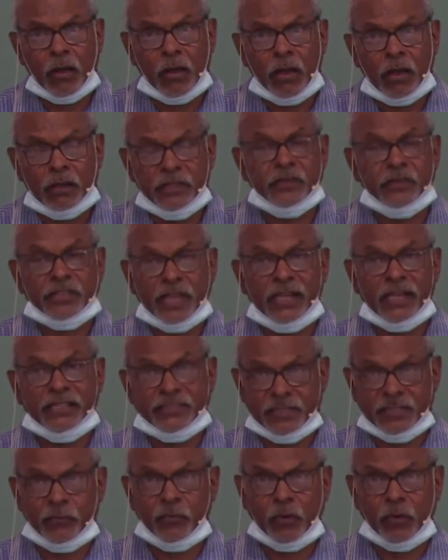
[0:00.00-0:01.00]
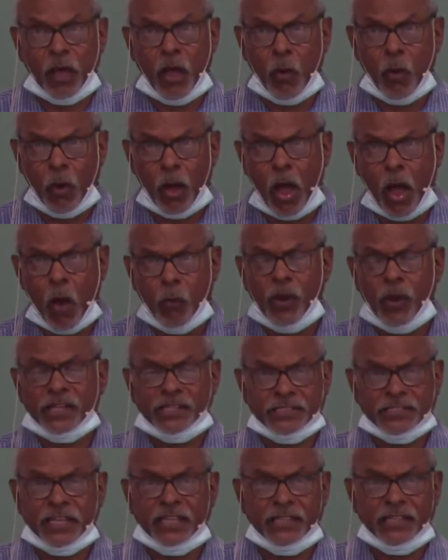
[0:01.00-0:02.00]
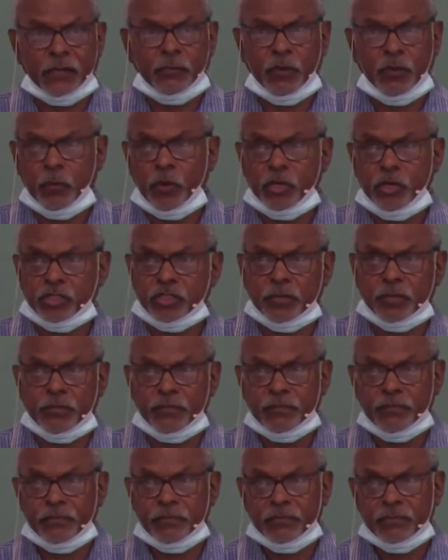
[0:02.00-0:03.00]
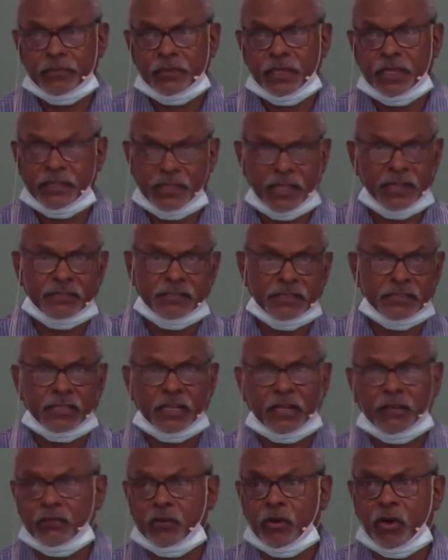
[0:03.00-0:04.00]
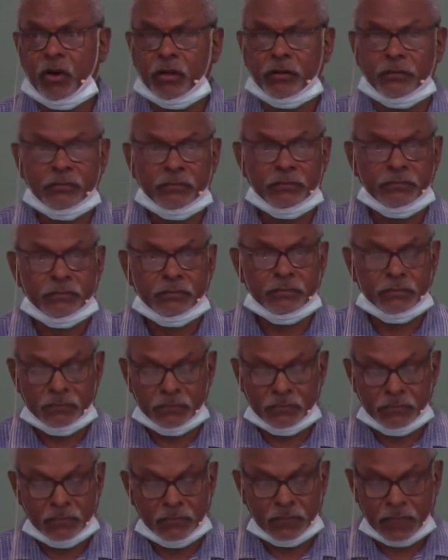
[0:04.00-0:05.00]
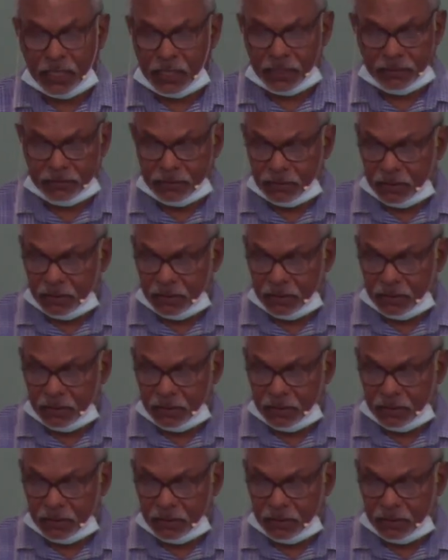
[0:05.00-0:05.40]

there's only one son that we worship, and that is the Son of God. And